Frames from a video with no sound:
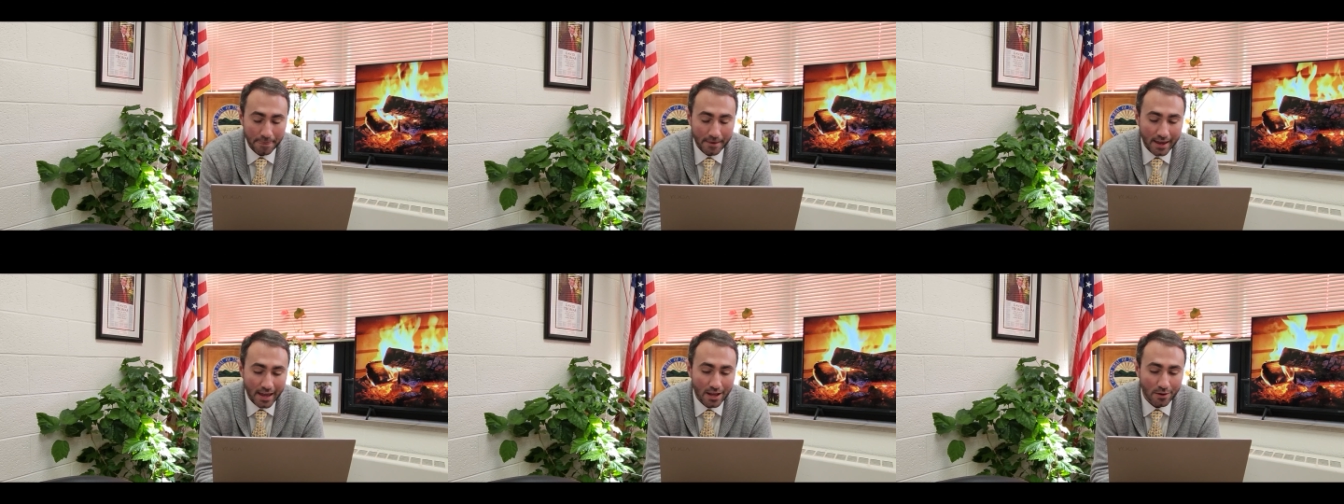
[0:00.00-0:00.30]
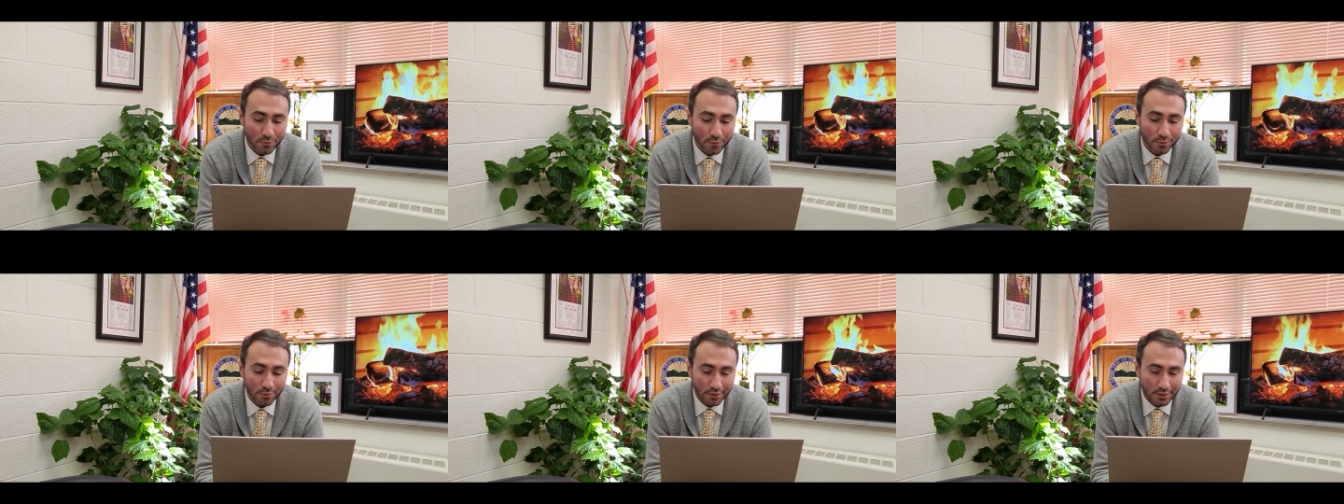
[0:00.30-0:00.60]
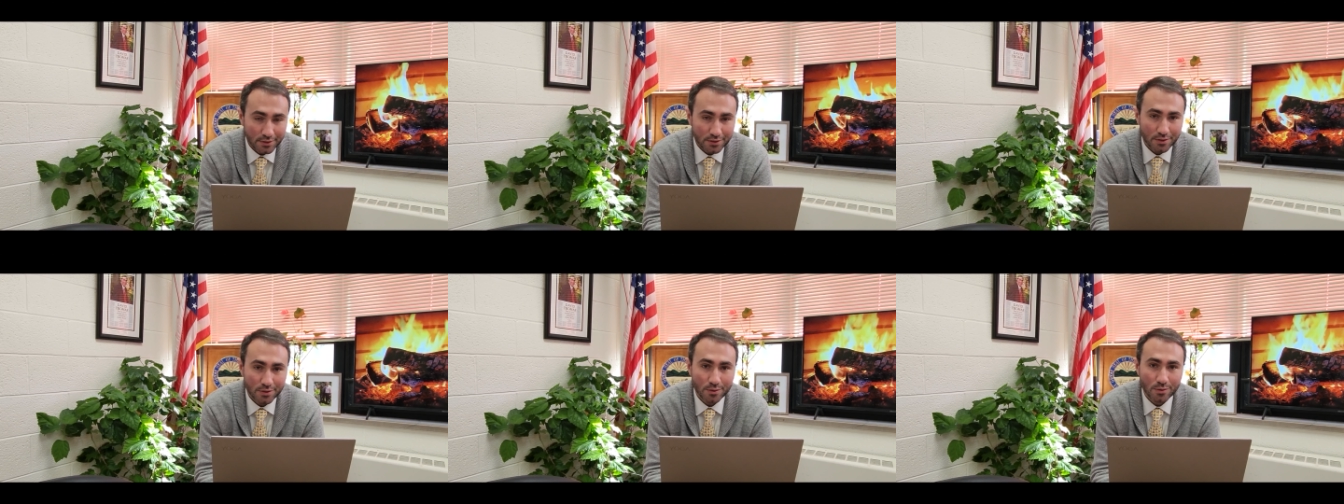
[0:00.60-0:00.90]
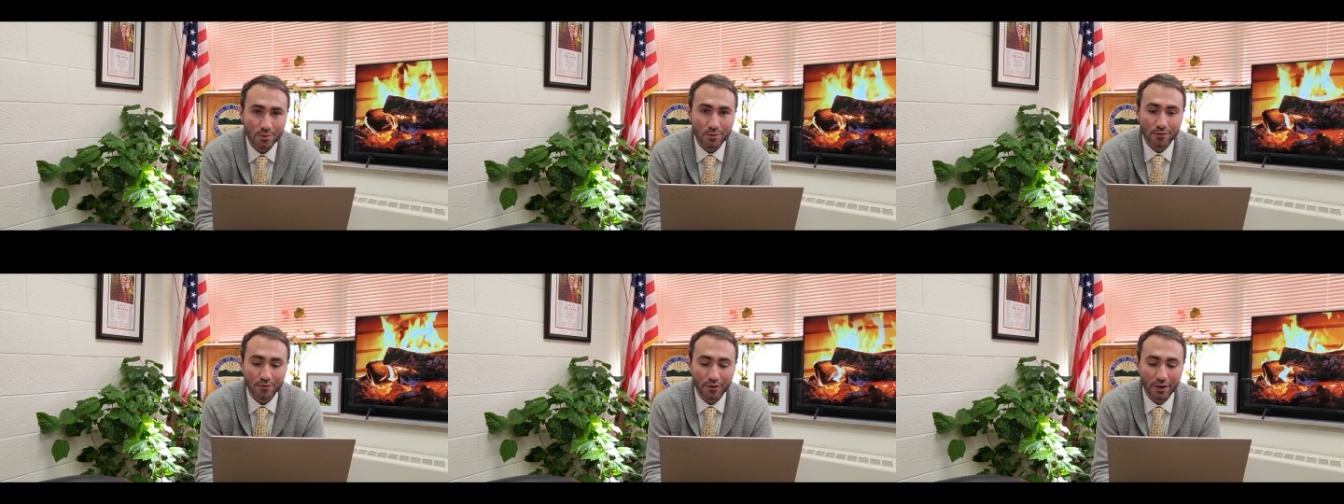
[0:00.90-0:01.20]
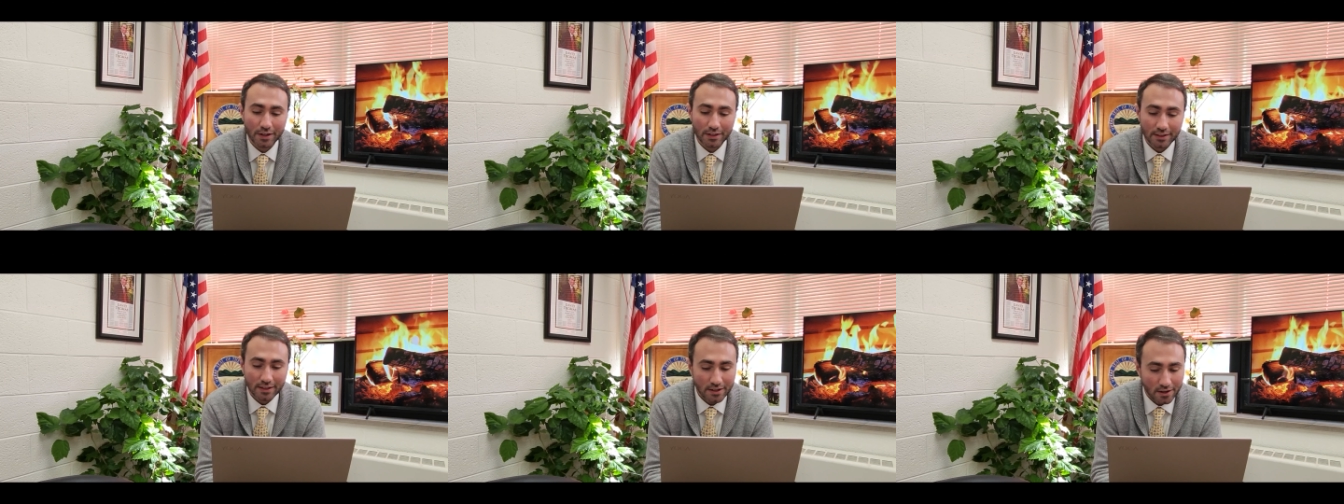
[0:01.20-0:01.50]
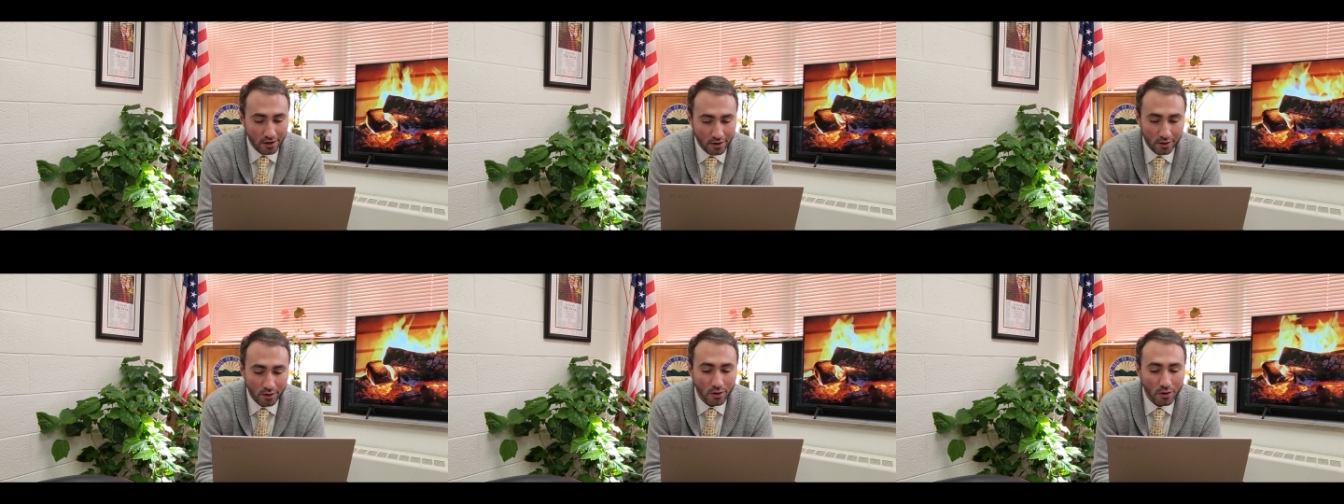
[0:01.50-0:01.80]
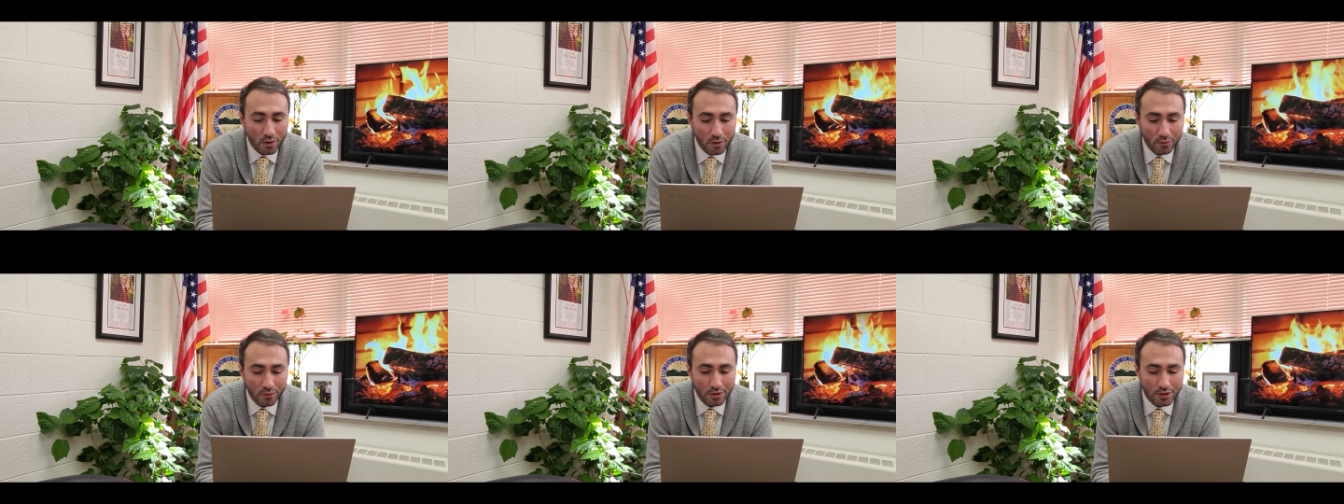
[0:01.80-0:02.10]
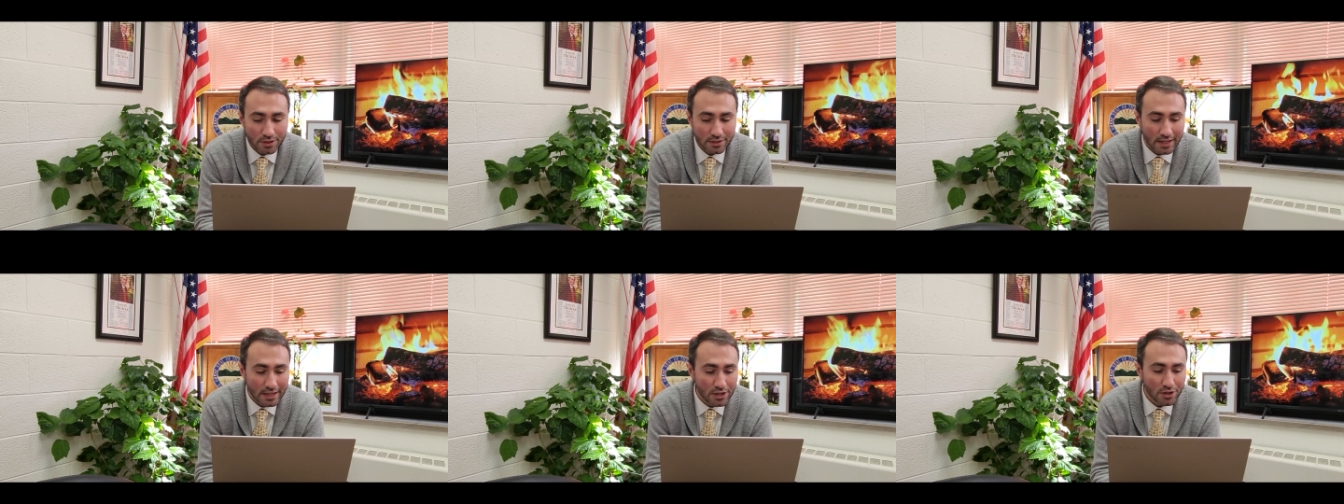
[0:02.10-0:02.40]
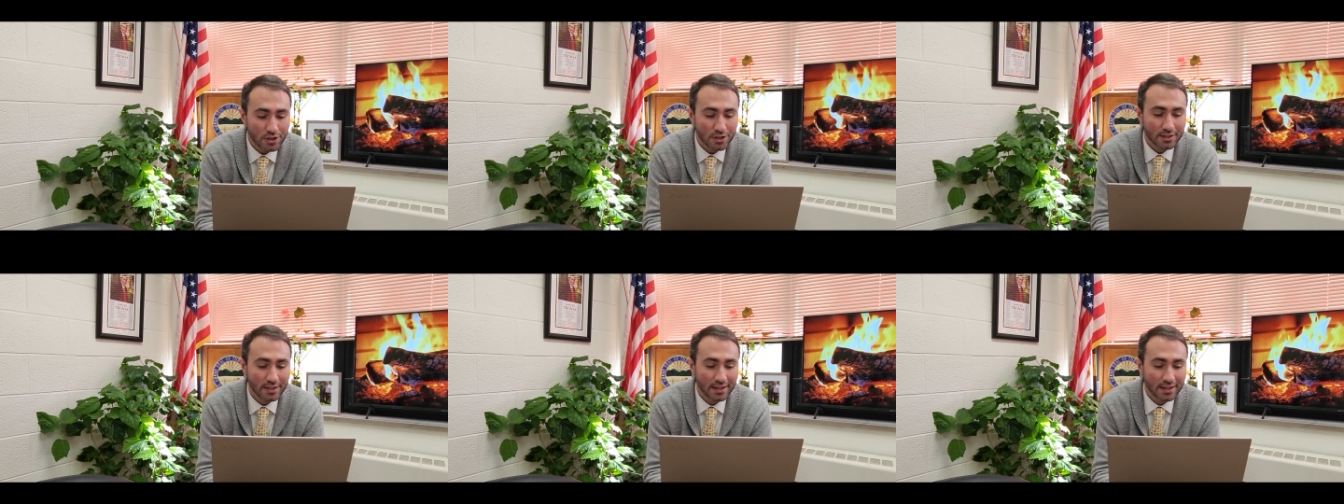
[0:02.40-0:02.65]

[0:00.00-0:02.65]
and really, too, frankly, our origination